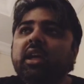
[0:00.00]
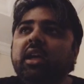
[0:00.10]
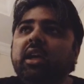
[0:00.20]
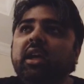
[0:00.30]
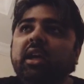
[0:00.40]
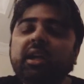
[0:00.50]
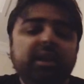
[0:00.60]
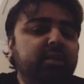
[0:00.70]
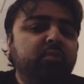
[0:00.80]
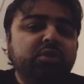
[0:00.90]

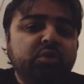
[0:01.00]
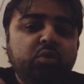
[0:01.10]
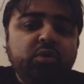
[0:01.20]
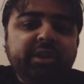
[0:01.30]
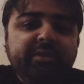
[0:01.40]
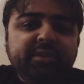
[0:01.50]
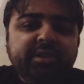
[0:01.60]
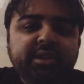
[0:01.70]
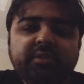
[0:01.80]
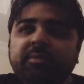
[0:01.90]
It was an old TV
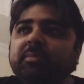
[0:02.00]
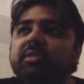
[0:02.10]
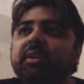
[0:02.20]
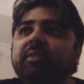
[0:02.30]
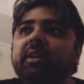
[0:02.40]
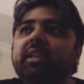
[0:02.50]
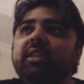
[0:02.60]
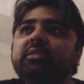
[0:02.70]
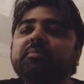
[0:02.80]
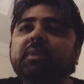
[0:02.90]
series from the
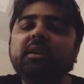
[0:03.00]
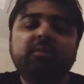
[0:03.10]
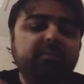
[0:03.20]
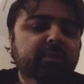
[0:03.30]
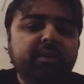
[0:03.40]
70s, but we